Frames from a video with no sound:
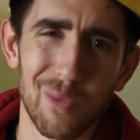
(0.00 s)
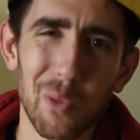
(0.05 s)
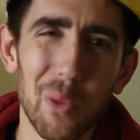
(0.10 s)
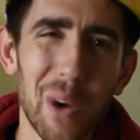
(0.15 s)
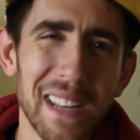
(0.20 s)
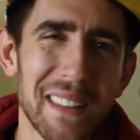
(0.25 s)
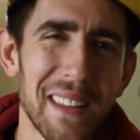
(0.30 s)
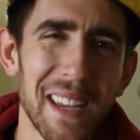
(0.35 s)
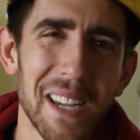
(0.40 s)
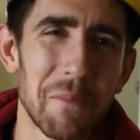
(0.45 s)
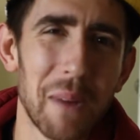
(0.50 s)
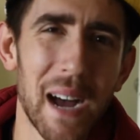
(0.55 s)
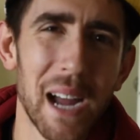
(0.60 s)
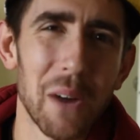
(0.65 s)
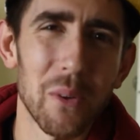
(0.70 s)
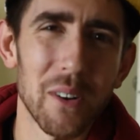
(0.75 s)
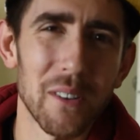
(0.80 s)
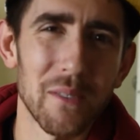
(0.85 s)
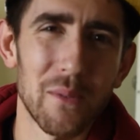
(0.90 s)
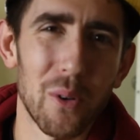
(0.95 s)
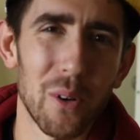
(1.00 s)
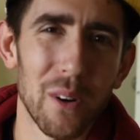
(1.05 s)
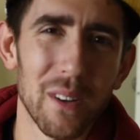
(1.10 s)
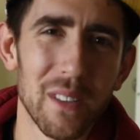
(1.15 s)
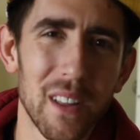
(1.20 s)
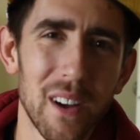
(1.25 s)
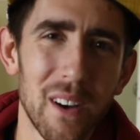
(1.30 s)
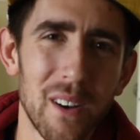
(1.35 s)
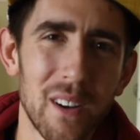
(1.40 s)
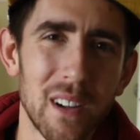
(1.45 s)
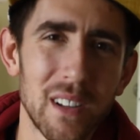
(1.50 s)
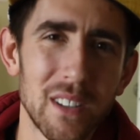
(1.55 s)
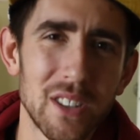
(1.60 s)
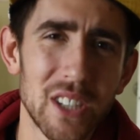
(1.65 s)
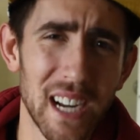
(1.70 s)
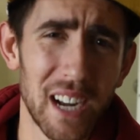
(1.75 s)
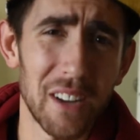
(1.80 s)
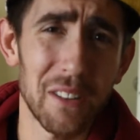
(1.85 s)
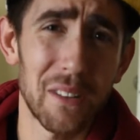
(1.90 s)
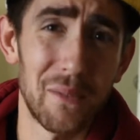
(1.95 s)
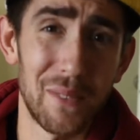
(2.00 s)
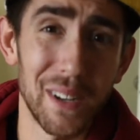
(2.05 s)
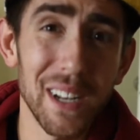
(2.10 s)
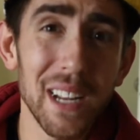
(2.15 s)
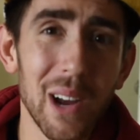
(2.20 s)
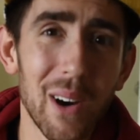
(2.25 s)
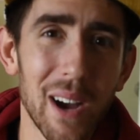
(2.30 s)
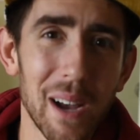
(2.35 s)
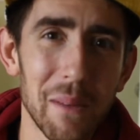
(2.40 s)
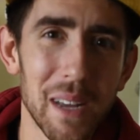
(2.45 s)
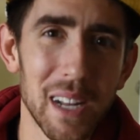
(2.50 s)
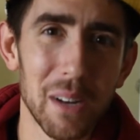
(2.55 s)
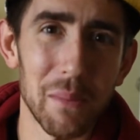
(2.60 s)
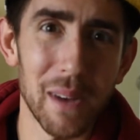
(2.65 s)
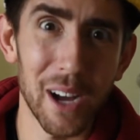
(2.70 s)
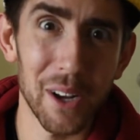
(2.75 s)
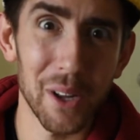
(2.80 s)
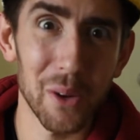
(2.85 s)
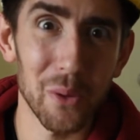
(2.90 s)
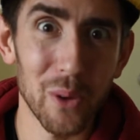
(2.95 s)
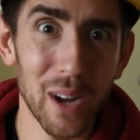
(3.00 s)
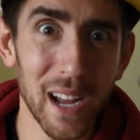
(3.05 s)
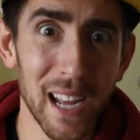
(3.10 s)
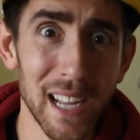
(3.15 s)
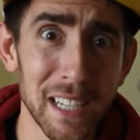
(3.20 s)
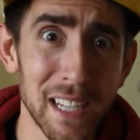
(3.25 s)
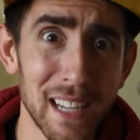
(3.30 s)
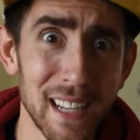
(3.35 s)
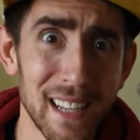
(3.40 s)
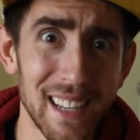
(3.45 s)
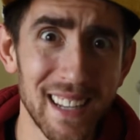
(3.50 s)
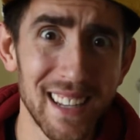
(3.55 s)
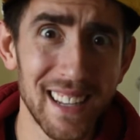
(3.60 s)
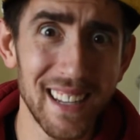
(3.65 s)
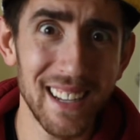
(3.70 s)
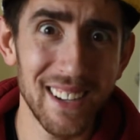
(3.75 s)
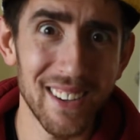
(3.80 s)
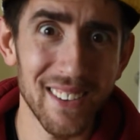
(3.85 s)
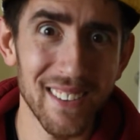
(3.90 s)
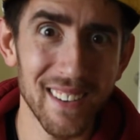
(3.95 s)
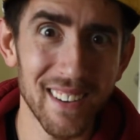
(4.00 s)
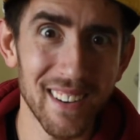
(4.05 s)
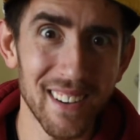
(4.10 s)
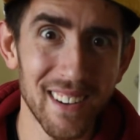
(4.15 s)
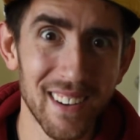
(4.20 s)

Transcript: Why take my word for it though? Check out the video I made about it right here.